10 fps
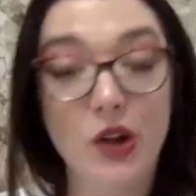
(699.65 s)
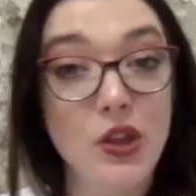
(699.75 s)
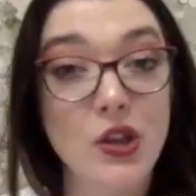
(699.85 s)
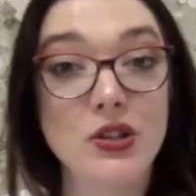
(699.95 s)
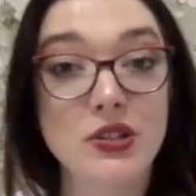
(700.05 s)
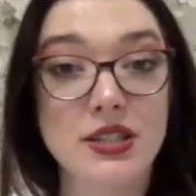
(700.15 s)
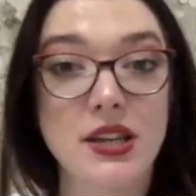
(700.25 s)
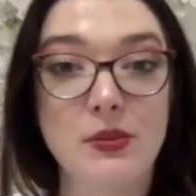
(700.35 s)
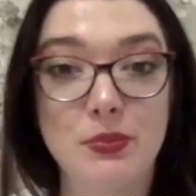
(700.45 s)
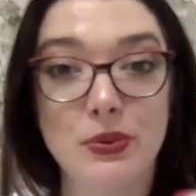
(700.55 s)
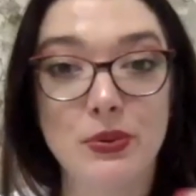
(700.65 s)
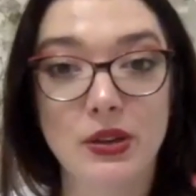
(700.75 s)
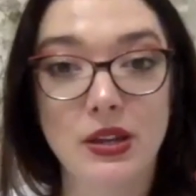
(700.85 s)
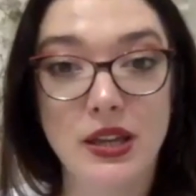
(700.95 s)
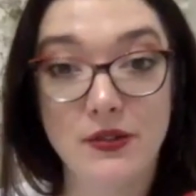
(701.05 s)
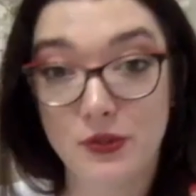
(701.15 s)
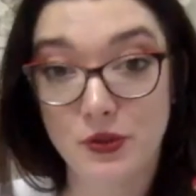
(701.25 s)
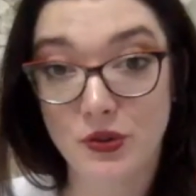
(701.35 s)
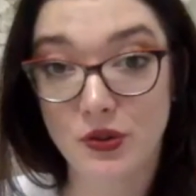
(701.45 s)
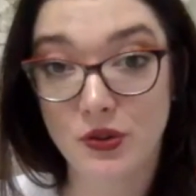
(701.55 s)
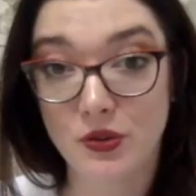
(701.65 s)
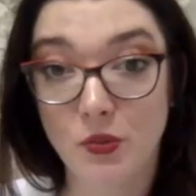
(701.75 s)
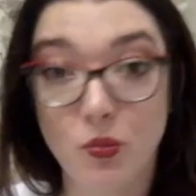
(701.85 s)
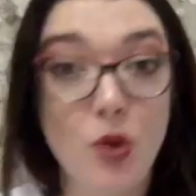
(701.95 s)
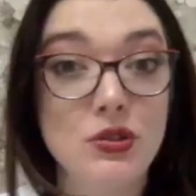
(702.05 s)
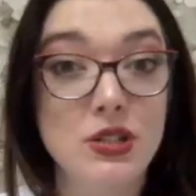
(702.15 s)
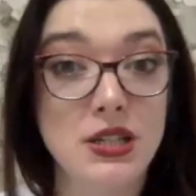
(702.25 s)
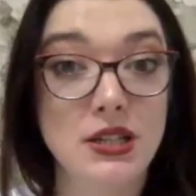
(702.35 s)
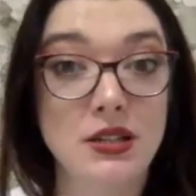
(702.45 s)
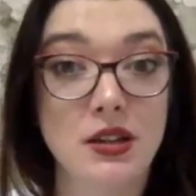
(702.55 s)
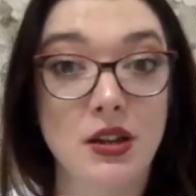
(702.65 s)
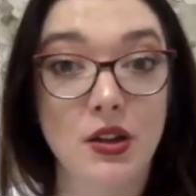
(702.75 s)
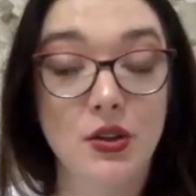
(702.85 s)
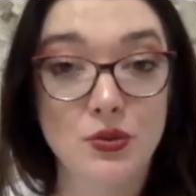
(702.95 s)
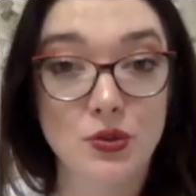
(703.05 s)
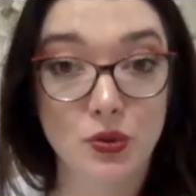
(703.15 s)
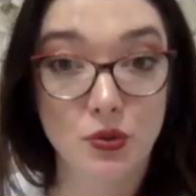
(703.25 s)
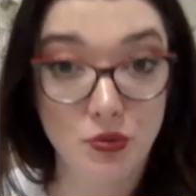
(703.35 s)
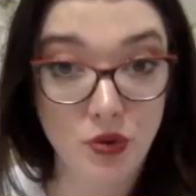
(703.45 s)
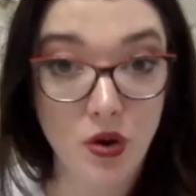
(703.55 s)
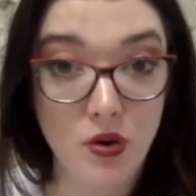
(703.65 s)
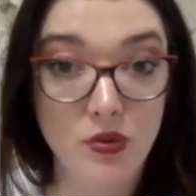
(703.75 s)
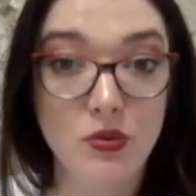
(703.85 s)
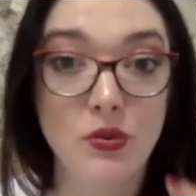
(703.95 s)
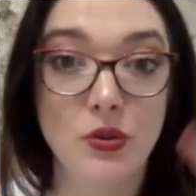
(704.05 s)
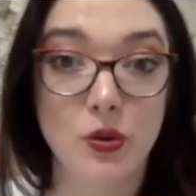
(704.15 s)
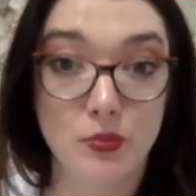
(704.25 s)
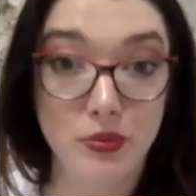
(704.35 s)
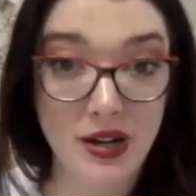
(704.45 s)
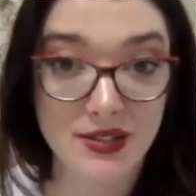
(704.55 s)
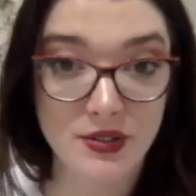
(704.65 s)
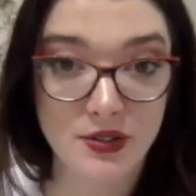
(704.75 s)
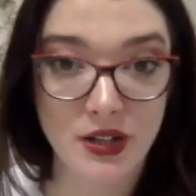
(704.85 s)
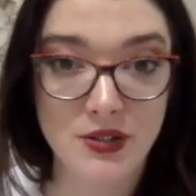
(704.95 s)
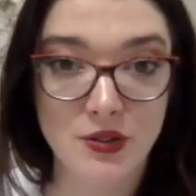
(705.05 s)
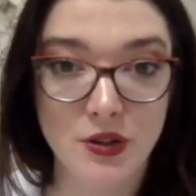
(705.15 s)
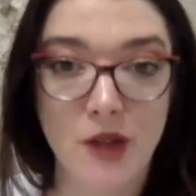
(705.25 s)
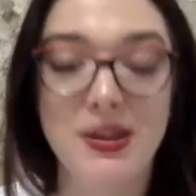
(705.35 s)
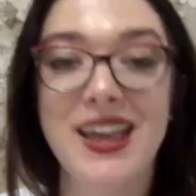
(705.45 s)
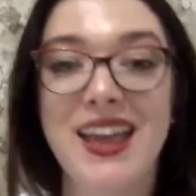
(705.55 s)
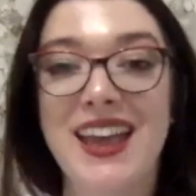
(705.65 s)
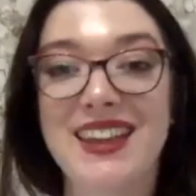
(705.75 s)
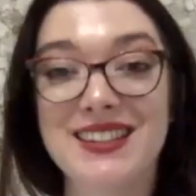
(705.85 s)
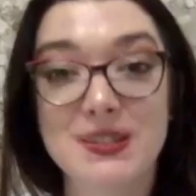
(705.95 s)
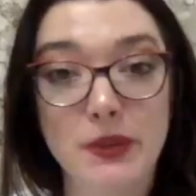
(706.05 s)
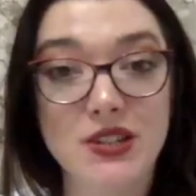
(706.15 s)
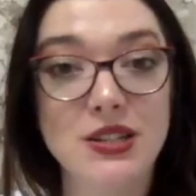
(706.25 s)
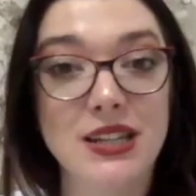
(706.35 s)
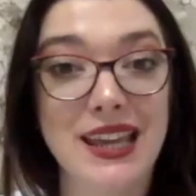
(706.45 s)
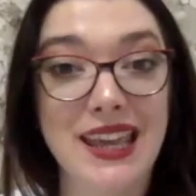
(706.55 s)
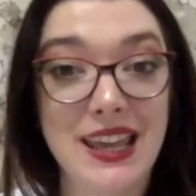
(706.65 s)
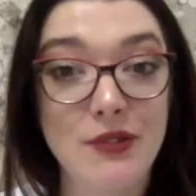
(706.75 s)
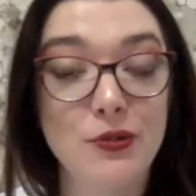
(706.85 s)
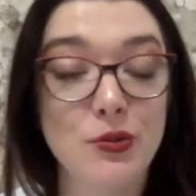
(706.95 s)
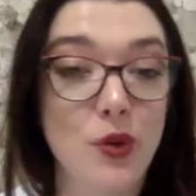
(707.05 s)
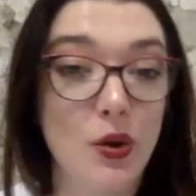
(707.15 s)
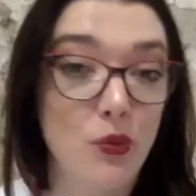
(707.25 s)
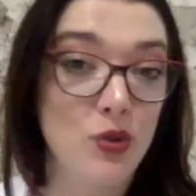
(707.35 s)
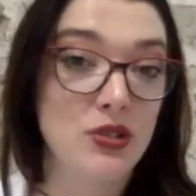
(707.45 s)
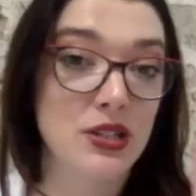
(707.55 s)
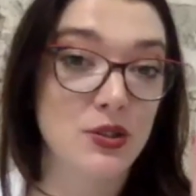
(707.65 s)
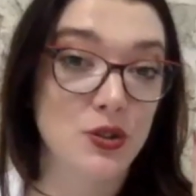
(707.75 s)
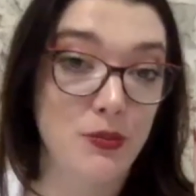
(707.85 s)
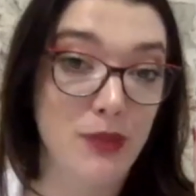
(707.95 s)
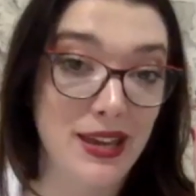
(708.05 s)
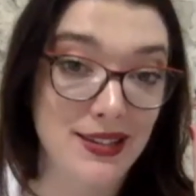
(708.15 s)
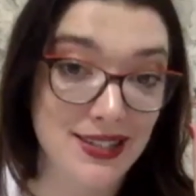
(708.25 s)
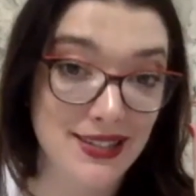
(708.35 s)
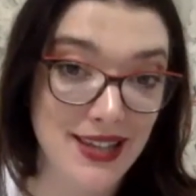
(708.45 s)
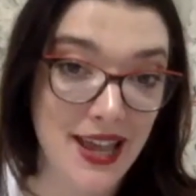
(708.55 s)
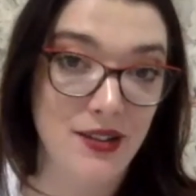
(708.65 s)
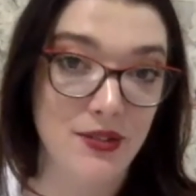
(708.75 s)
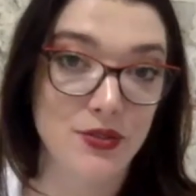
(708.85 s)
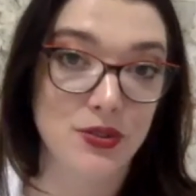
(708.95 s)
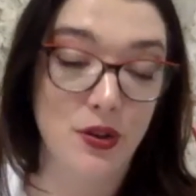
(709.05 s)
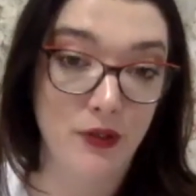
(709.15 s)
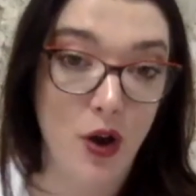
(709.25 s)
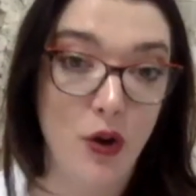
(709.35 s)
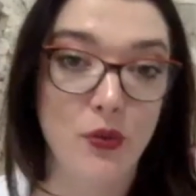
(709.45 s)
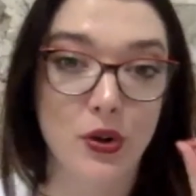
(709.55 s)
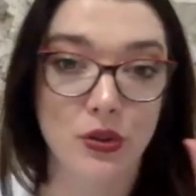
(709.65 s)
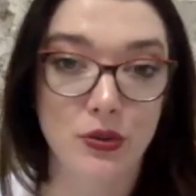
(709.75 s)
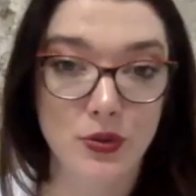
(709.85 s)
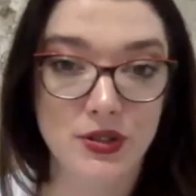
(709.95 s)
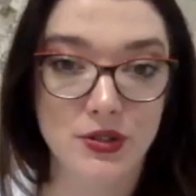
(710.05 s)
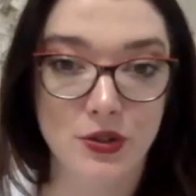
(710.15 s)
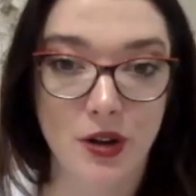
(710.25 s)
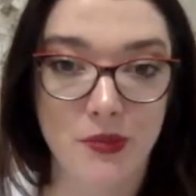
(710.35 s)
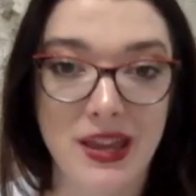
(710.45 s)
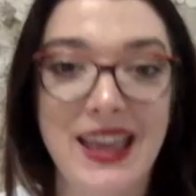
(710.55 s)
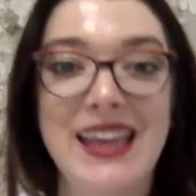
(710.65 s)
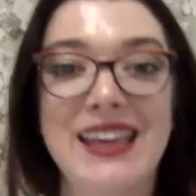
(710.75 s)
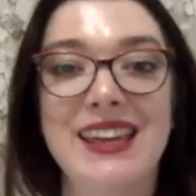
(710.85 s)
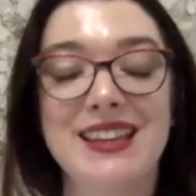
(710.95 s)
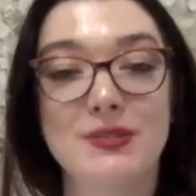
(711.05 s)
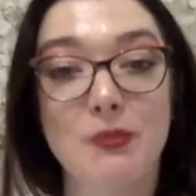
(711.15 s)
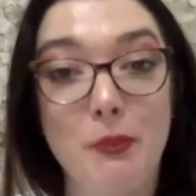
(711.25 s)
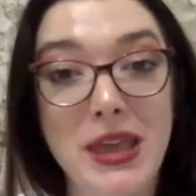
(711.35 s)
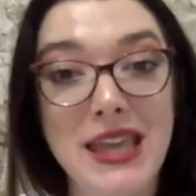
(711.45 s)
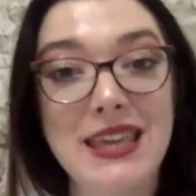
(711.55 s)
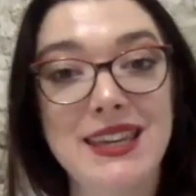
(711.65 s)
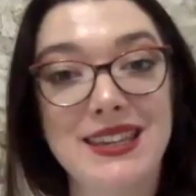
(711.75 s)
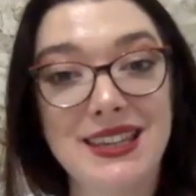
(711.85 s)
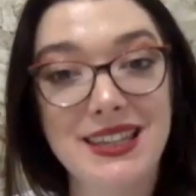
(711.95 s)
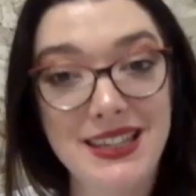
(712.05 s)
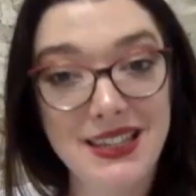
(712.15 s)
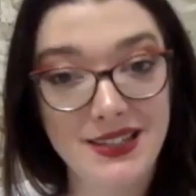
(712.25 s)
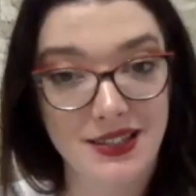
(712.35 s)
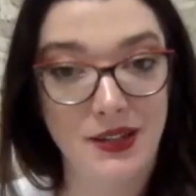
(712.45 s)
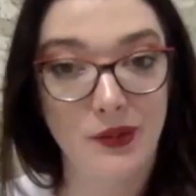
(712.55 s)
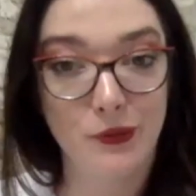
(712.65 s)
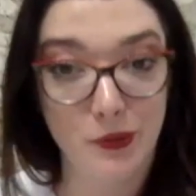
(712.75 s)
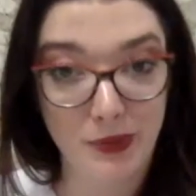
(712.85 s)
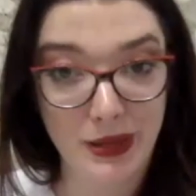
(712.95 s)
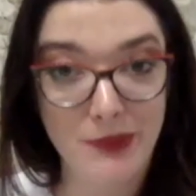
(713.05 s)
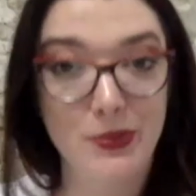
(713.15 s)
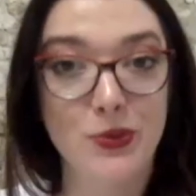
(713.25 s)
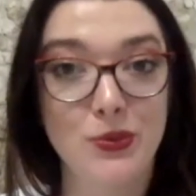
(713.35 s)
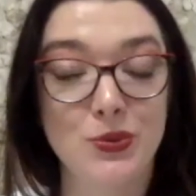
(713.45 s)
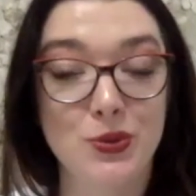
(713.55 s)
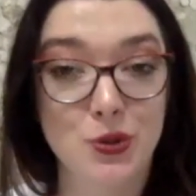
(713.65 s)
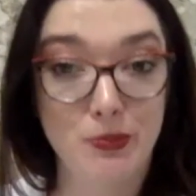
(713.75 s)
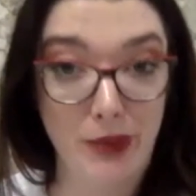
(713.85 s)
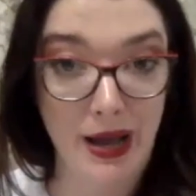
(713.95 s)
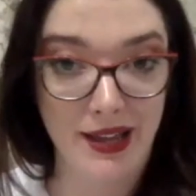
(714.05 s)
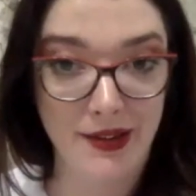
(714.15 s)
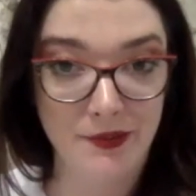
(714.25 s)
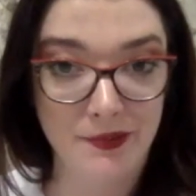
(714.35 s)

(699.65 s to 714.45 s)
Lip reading: Another tip, if you're wanting to grow your presence on Instagram, and especially if you are wanting to make sales of artwork through Instagram, is make it easy for people to buy.